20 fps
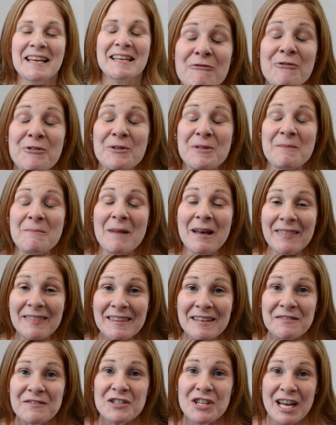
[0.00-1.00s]
For the month
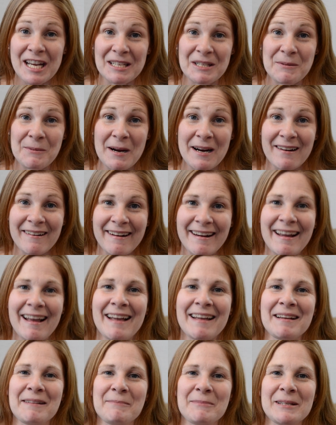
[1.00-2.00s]
of January,
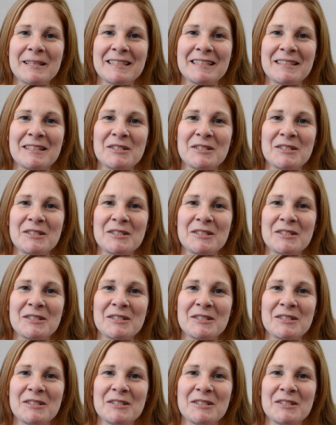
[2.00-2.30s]
I completed